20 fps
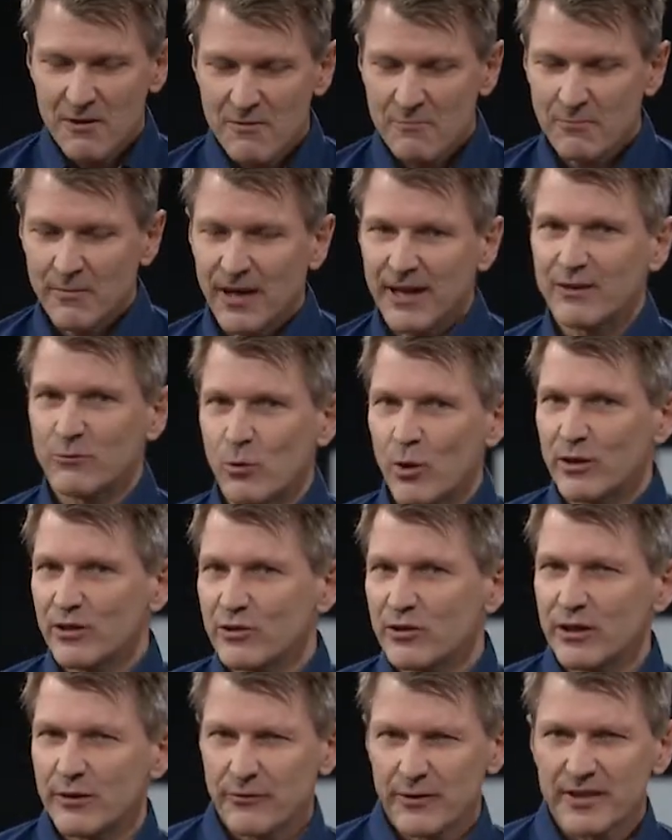might wonder
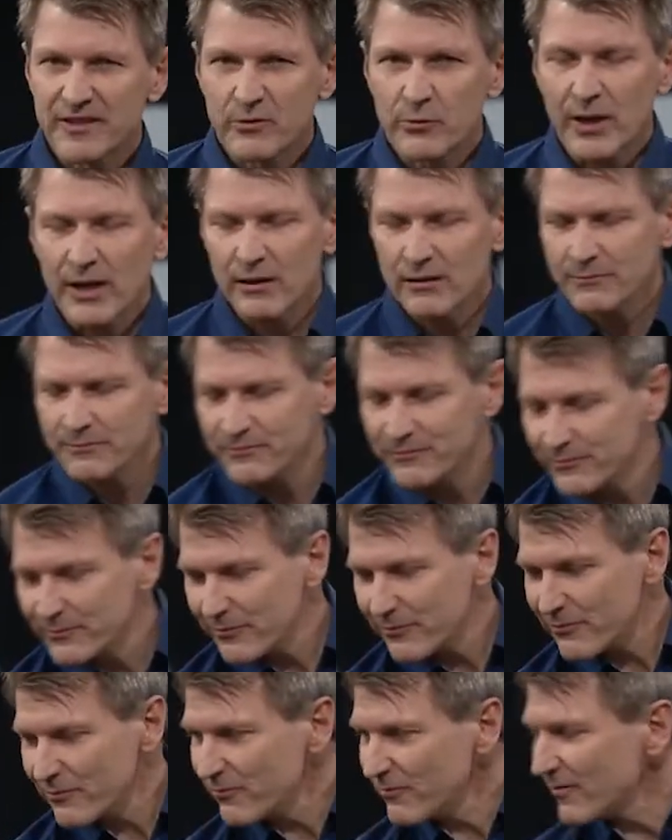if it's real,
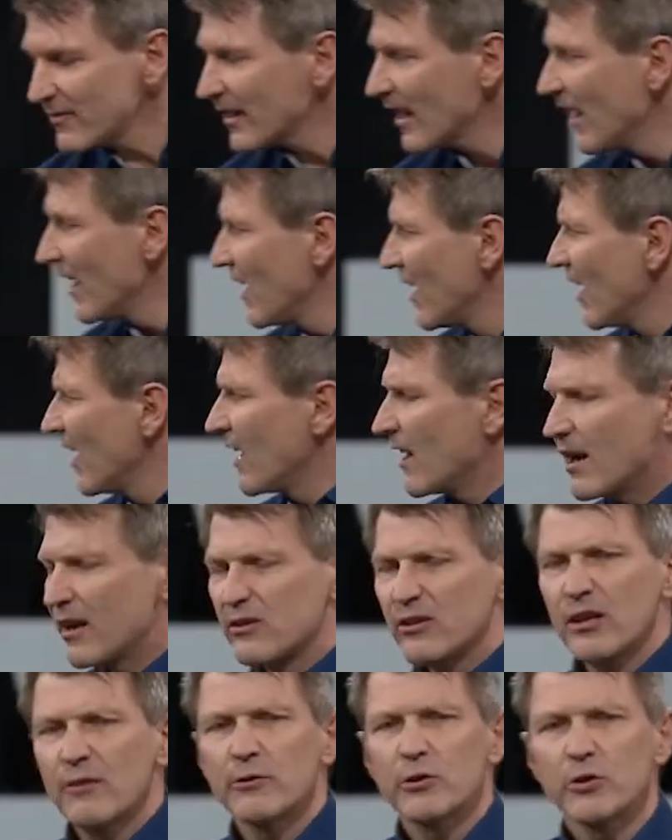and
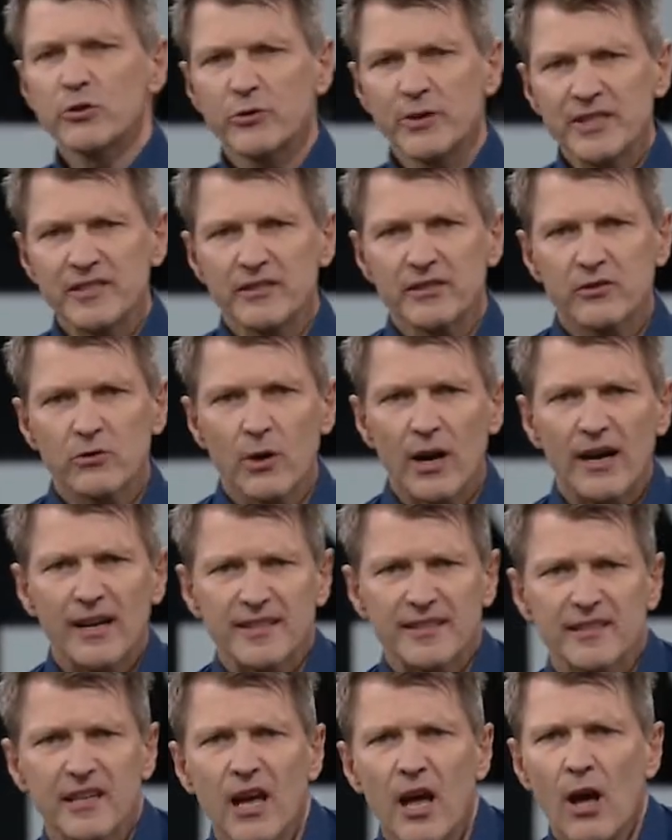you have good reasons to
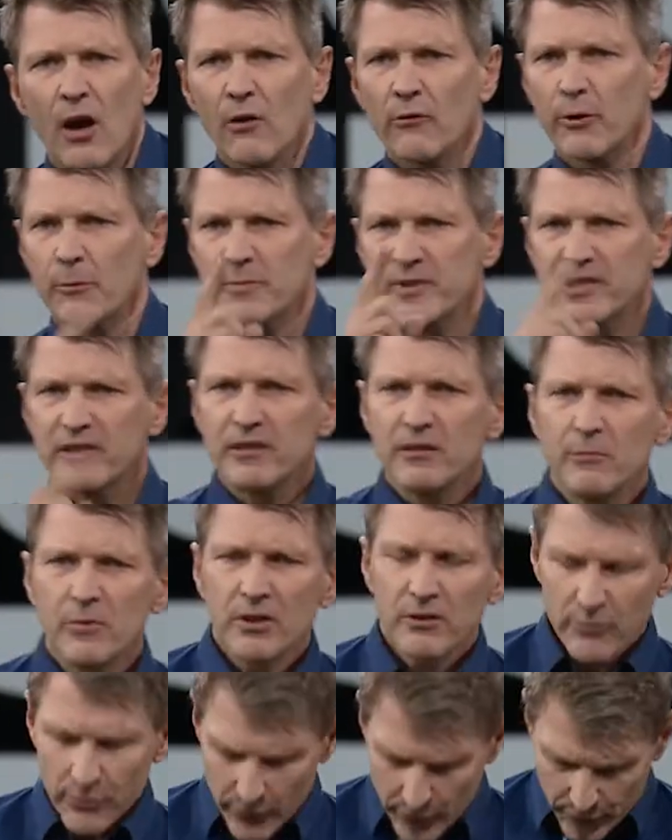ask. From cinnamon
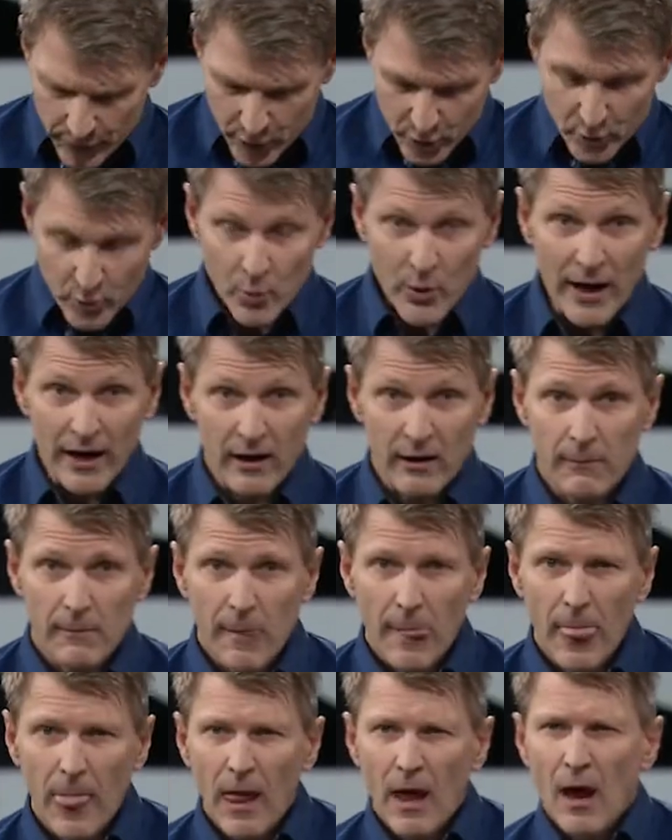to footwear,
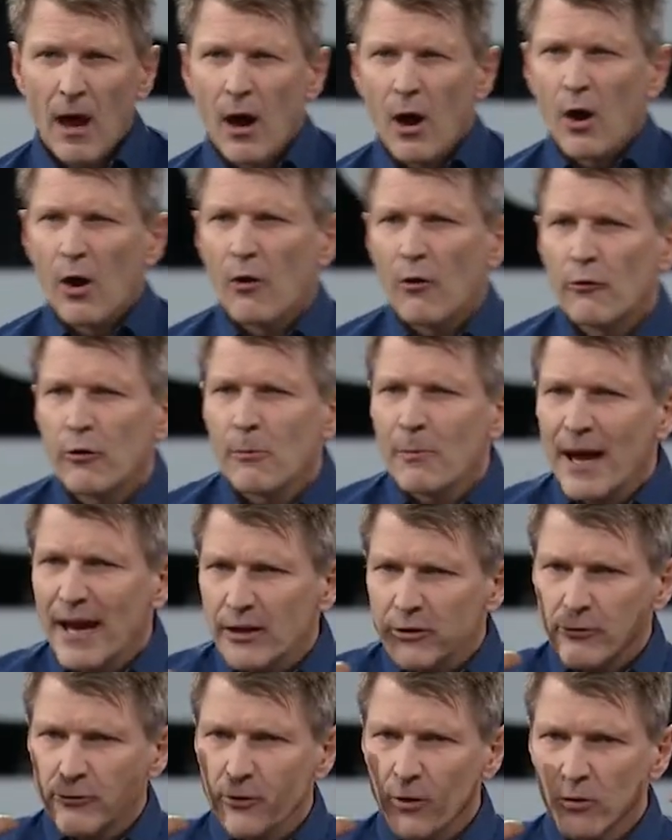from
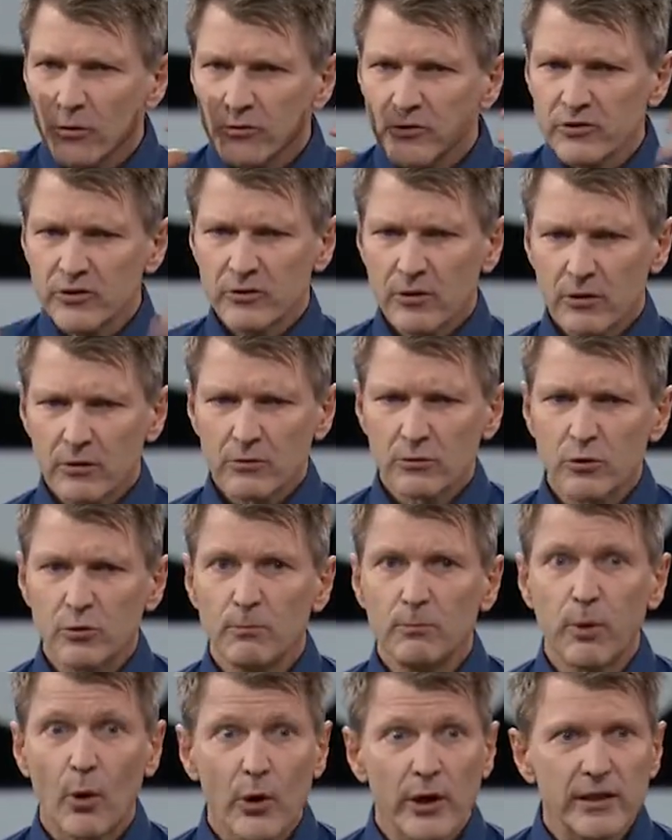headphones to
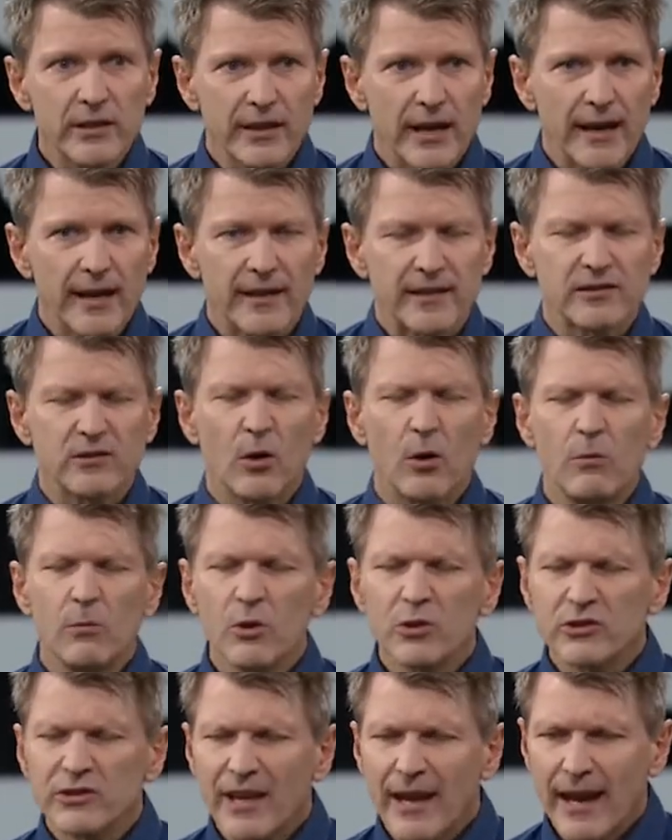boiled eggs,
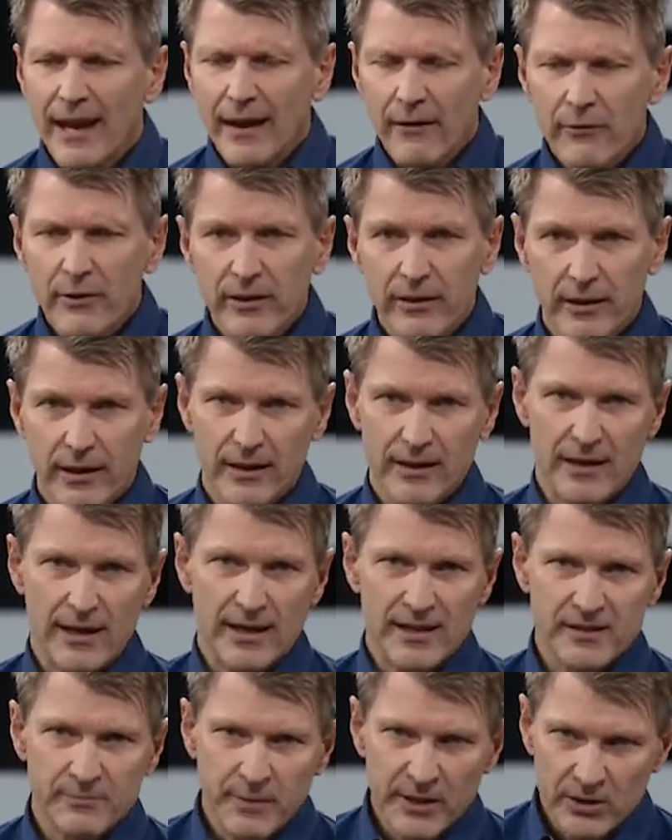almost everything
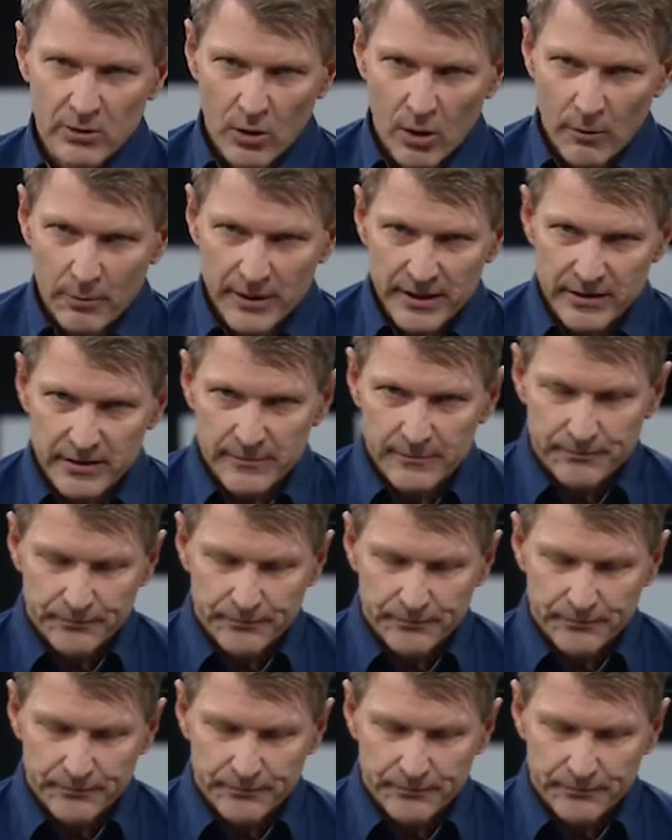has been copied.